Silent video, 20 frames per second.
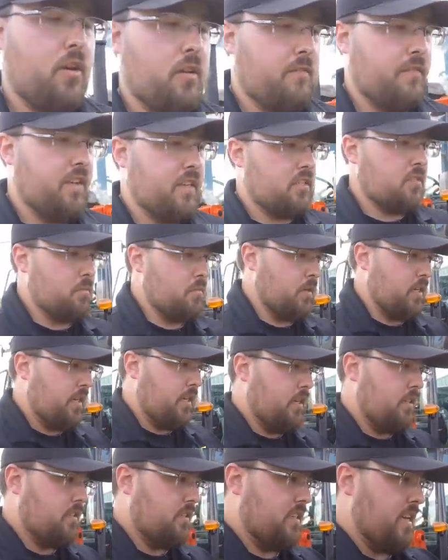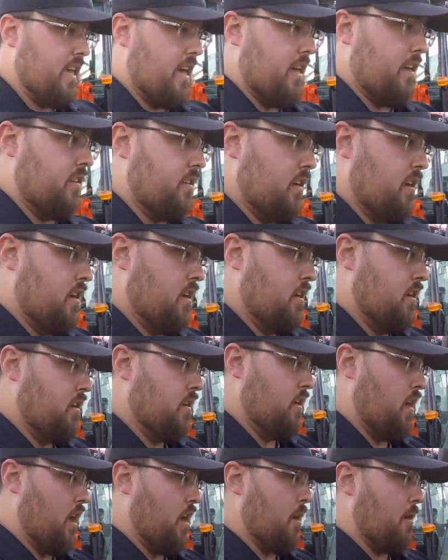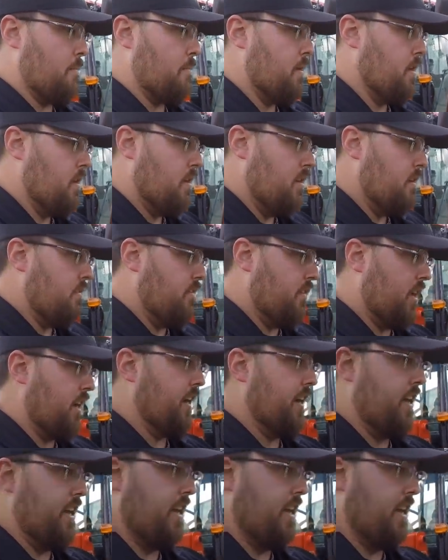can visibly see it very